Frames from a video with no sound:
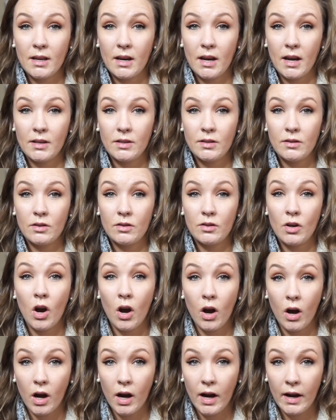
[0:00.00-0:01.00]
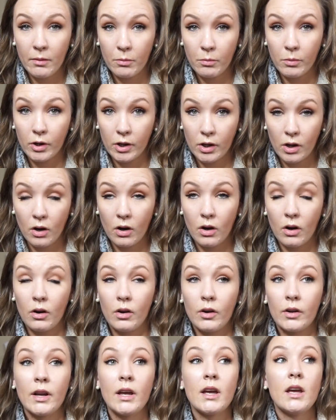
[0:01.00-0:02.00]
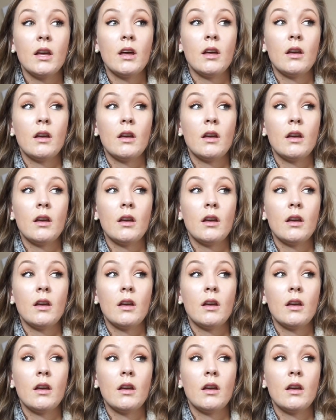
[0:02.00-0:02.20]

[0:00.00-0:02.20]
that I taught were called